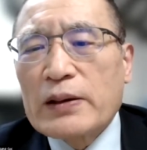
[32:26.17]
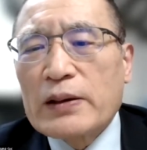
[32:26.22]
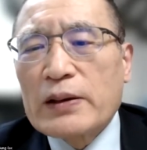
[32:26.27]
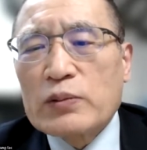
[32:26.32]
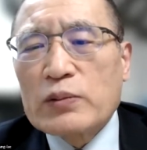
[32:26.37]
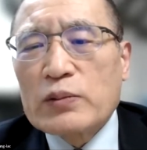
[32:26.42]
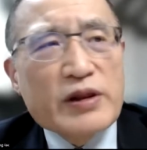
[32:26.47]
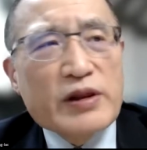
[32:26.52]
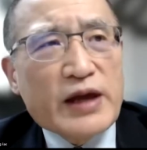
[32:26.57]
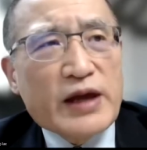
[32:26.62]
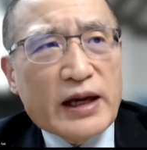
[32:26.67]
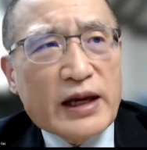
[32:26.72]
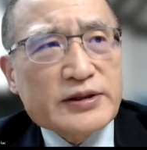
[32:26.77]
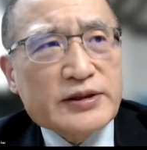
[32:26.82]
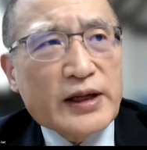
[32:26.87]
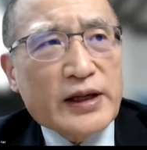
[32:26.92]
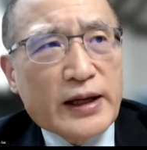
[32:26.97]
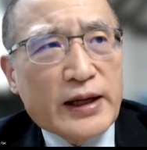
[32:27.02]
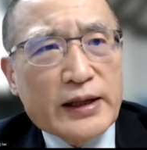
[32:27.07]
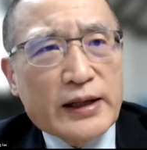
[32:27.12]
With that
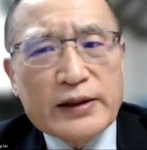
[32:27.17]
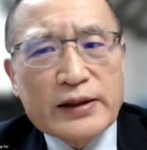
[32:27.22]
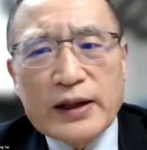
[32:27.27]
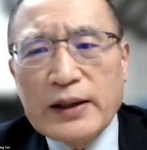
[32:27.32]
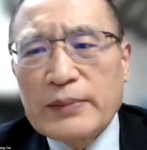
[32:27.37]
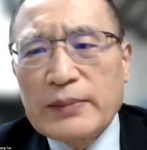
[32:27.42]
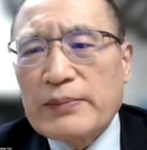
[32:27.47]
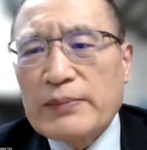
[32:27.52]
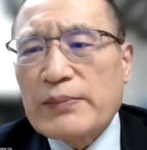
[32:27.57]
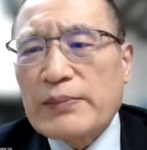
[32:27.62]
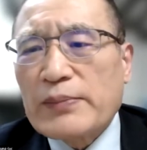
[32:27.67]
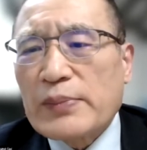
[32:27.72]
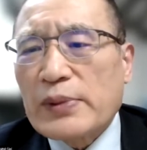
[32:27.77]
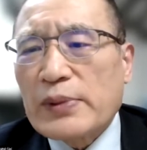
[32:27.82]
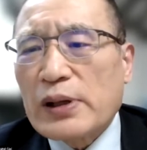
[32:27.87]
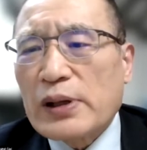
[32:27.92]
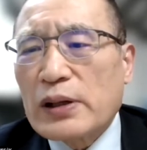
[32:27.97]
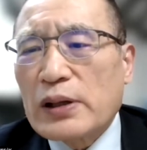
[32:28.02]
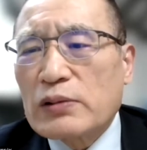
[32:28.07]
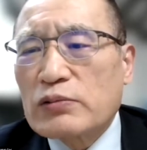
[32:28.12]
said,
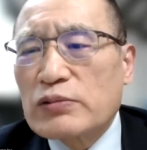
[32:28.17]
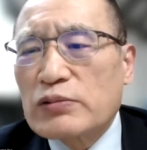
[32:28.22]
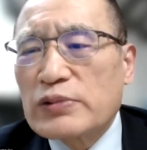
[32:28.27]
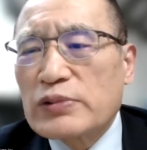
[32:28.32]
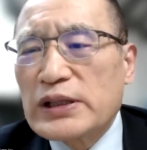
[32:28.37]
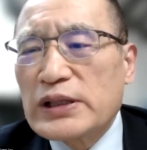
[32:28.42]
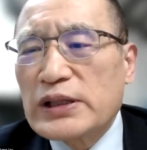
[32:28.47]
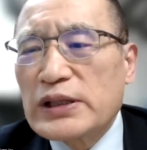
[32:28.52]
we